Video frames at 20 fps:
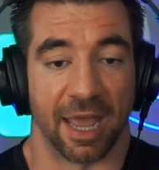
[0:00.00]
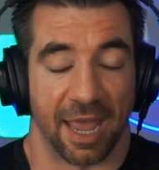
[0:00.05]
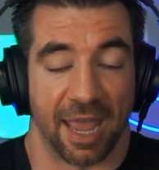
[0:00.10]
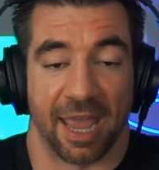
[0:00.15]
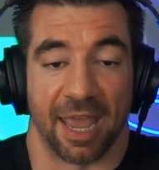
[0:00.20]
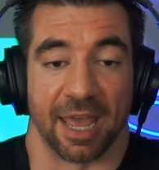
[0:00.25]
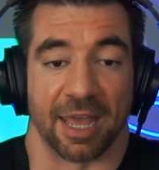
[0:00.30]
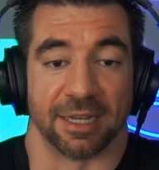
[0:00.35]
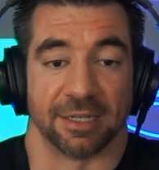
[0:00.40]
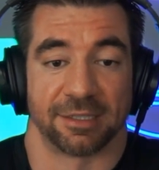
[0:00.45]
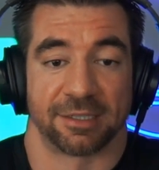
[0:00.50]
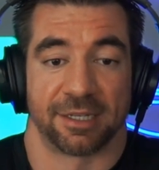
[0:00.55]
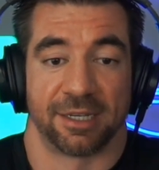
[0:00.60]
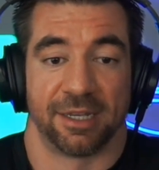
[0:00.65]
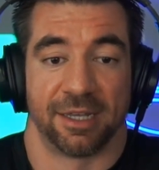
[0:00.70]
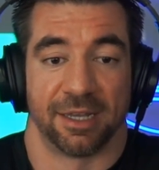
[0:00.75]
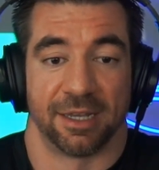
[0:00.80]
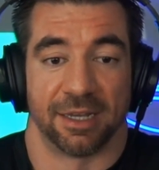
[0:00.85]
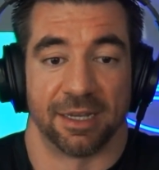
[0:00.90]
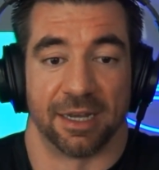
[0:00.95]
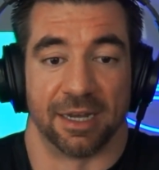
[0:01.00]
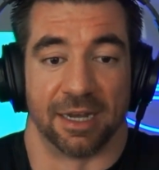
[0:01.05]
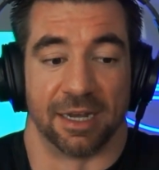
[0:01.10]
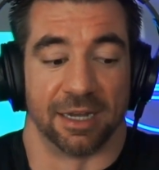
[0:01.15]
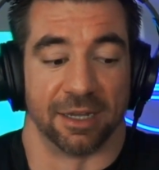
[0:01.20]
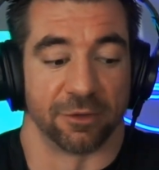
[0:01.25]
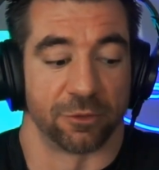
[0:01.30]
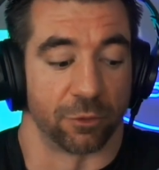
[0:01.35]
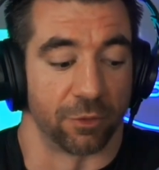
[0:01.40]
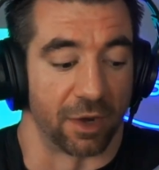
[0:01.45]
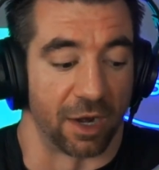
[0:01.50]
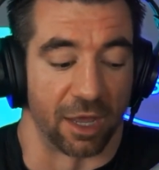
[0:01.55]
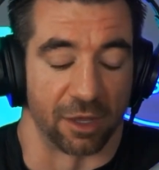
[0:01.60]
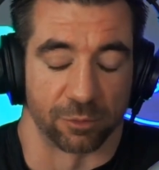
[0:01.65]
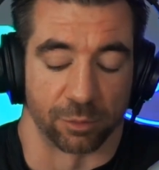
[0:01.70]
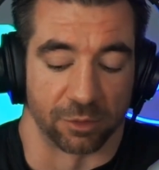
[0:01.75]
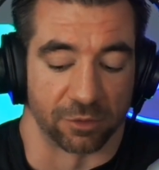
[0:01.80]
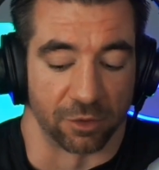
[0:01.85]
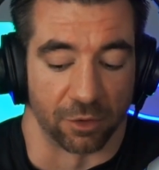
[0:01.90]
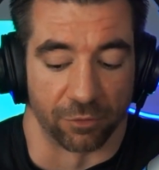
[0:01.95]
And uh, so then I
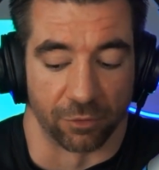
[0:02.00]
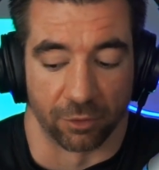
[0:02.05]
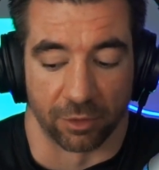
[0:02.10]
asked myself,